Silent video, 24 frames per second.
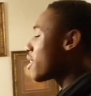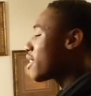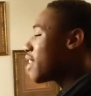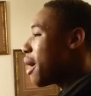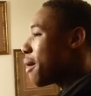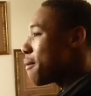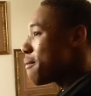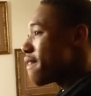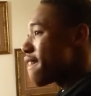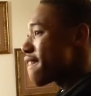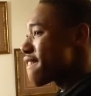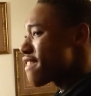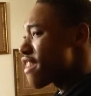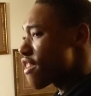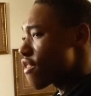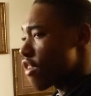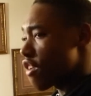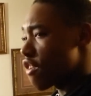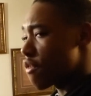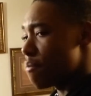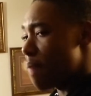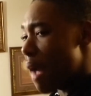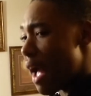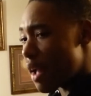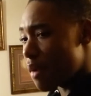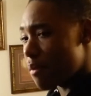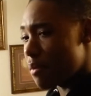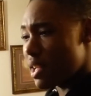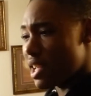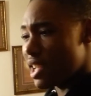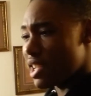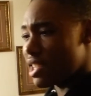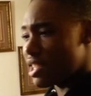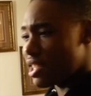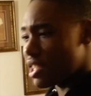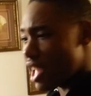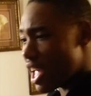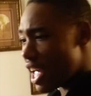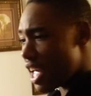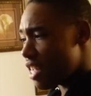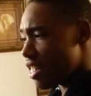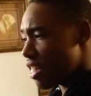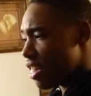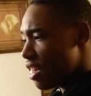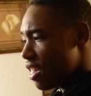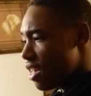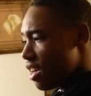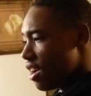wanna come here and disrespect me and shit?
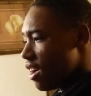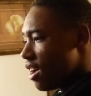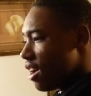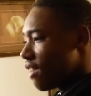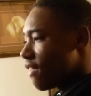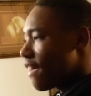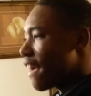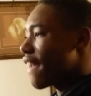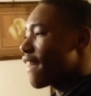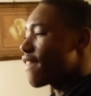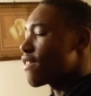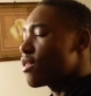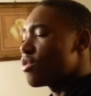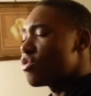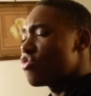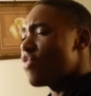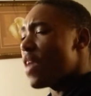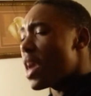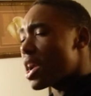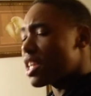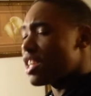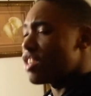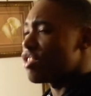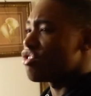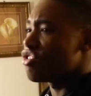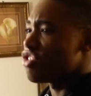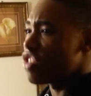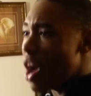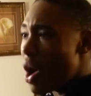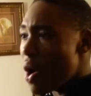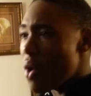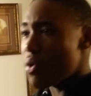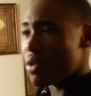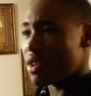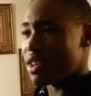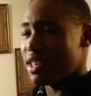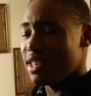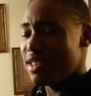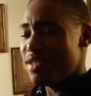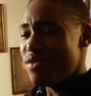Like it's a fucking joke.